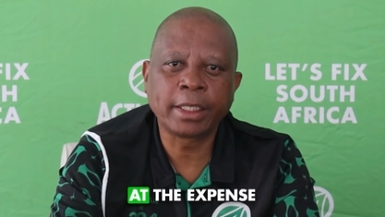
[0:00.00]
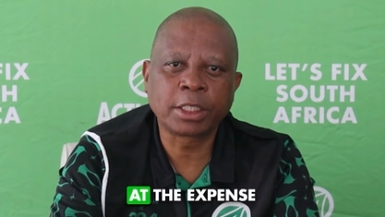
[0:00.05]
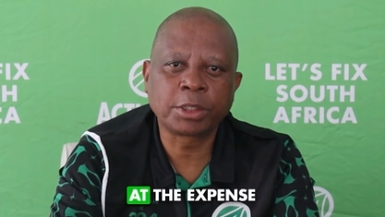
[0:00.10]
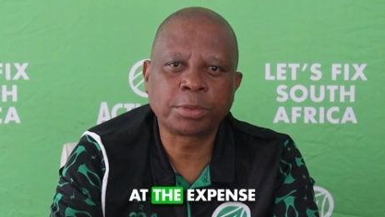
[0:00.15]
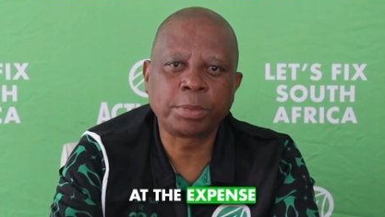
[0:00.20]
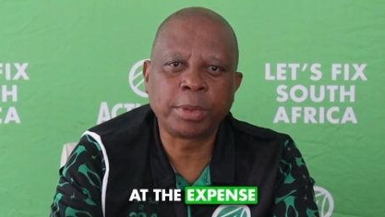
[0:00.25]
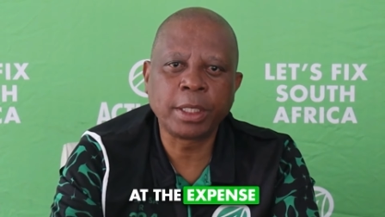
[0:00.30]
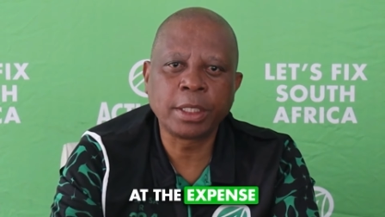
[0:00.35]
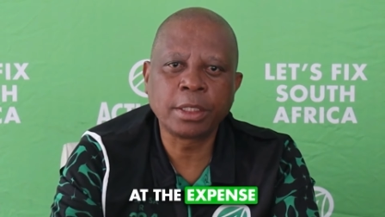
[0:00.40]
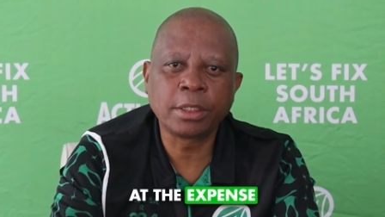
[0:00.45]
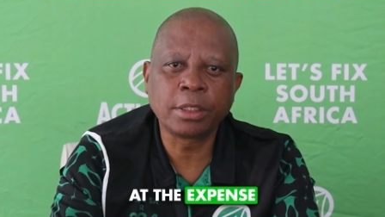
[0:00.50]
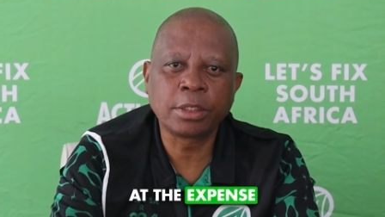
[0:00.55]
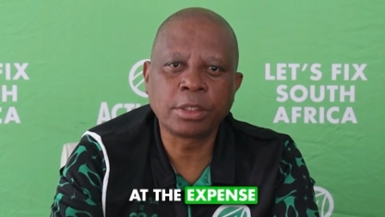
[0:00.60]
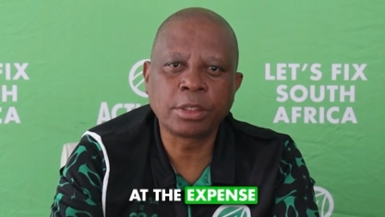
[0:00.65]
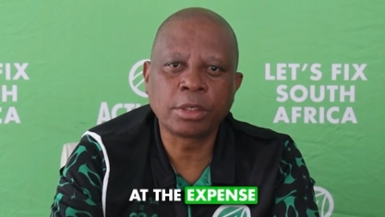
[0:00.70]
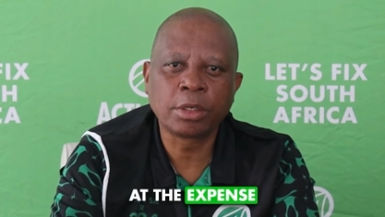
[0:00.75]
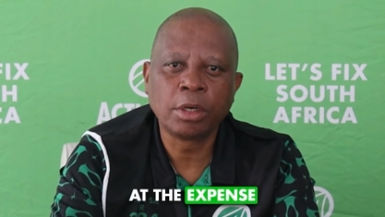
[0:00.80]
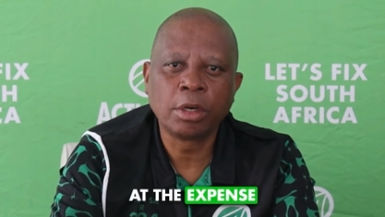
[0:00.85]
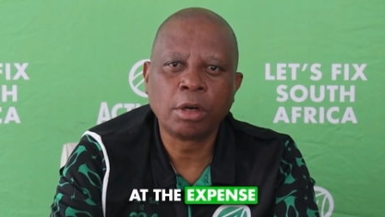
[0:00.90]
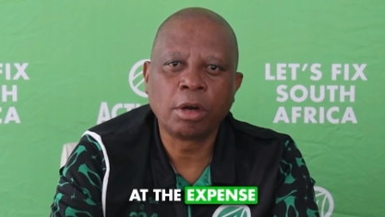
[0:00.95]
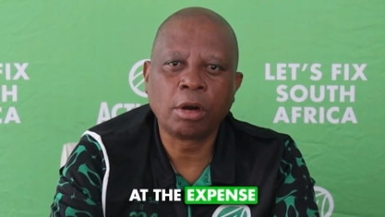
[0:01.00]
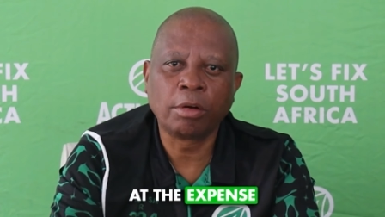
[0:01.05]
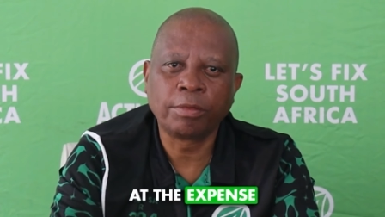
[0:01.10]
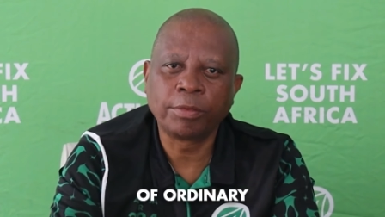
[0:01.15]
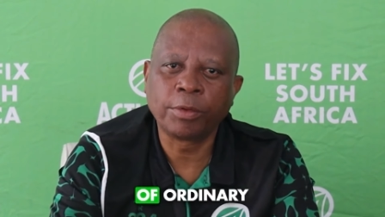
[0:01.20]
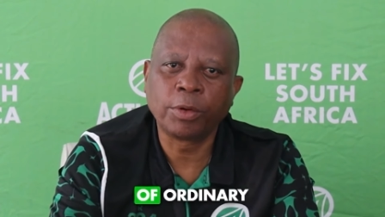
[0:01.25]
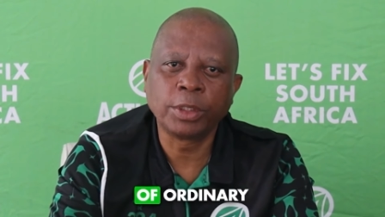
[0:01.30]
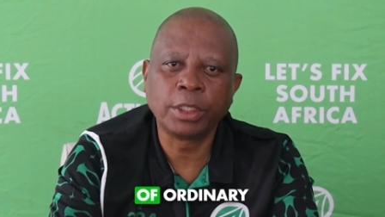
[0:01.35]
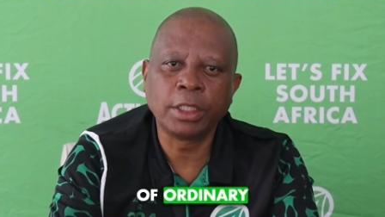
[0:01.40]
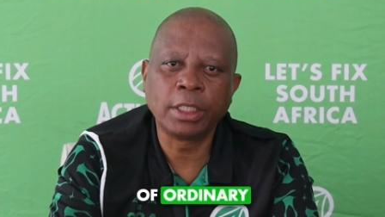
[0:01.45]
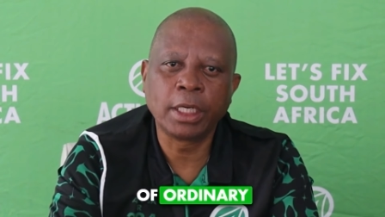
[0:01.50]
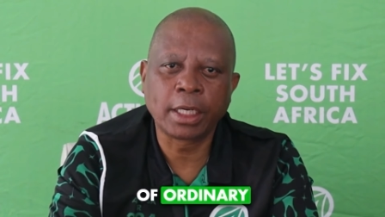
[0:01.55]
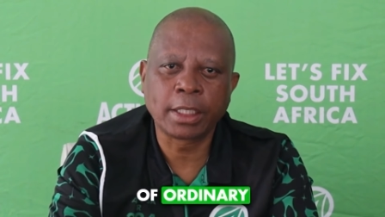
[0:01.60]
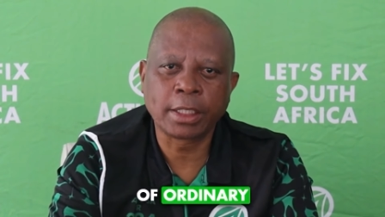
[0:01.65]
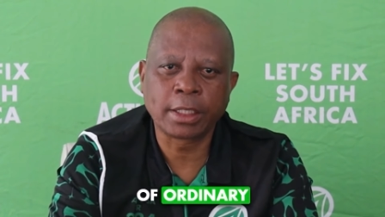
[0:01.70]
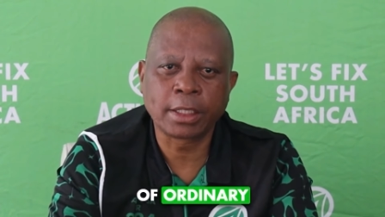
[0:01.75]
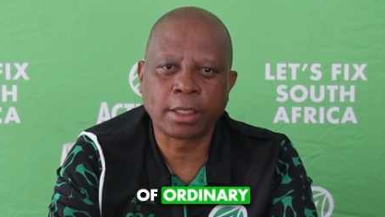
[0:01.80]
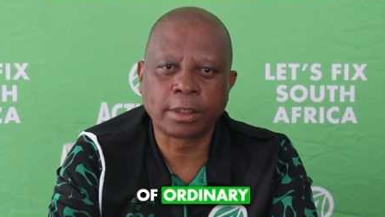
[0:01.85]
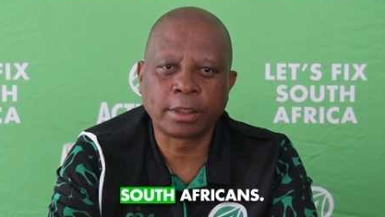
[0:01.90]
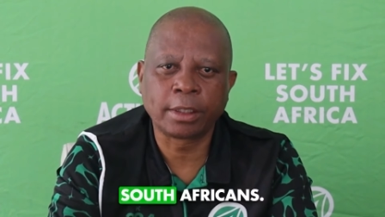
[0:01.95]
at the expense of
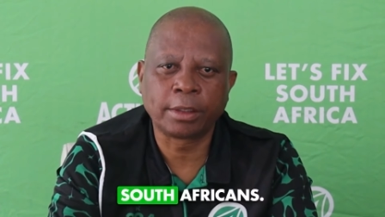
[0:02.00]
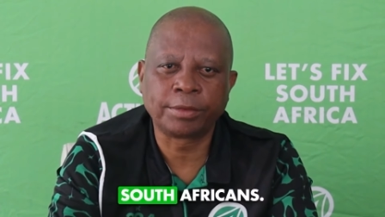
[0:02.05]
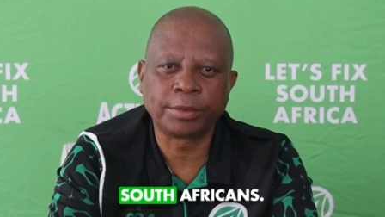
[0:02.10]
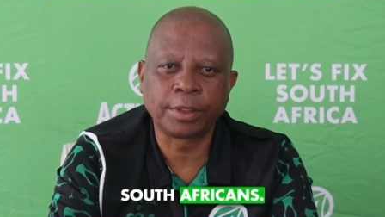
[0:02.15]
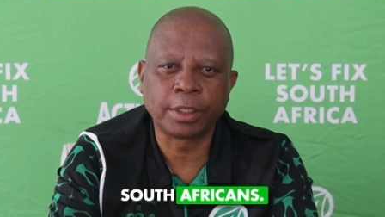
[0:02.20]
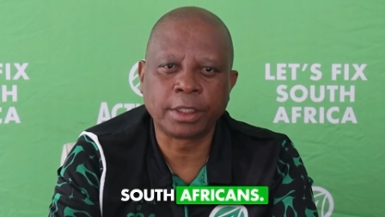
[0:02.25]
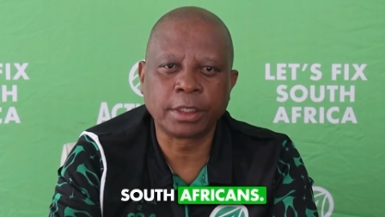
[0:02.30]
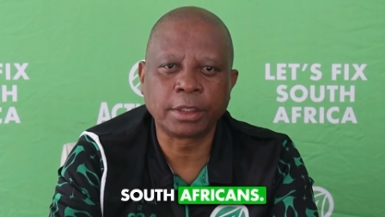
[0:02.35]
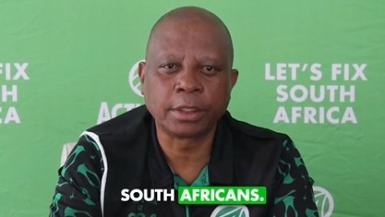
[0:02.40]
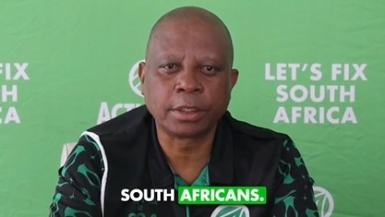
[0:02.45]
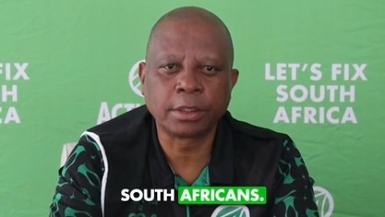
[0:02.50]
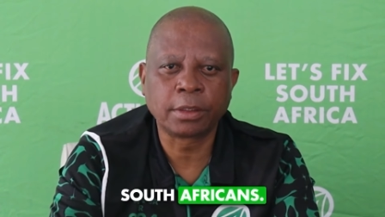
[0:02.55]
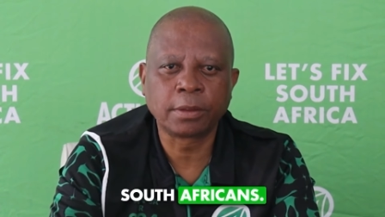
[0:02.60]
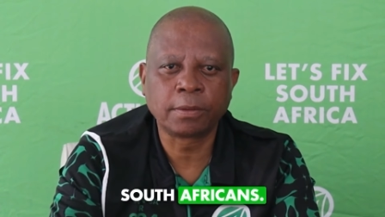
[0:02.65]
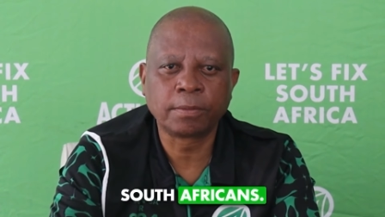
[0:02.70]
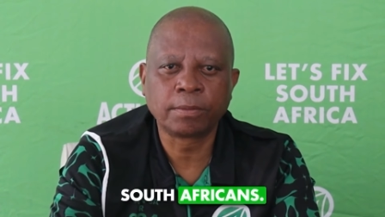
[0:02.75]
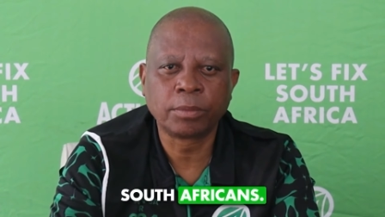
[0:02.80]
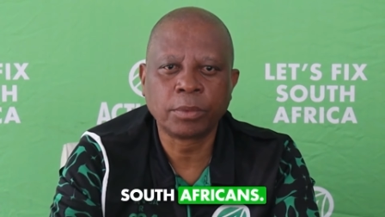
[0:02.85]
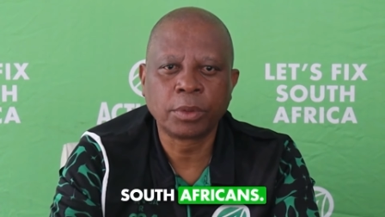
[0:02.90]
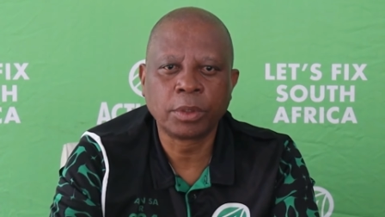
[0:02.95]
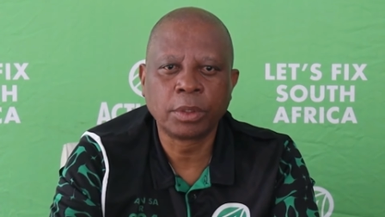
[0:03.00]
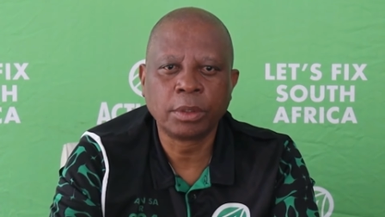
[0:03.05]
ordinary South Africans.